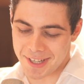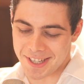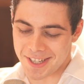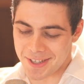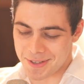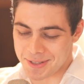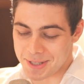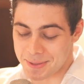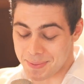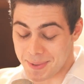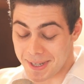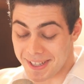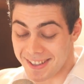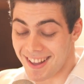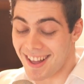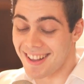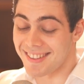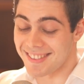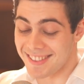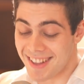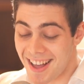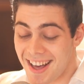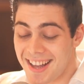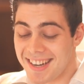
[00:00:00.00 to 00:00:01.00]
you know, it's been a
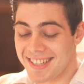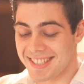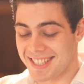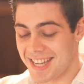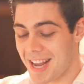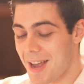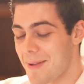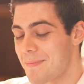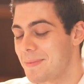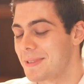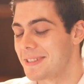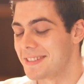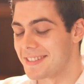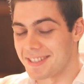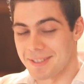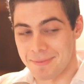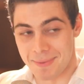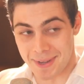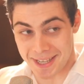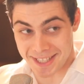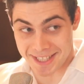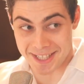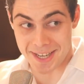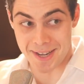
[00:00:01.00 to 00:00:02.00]
lot has happened since the
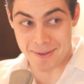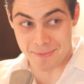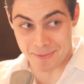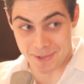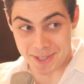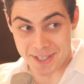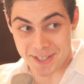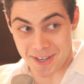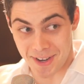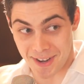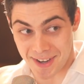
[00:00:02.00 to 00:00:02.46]
past time we talked.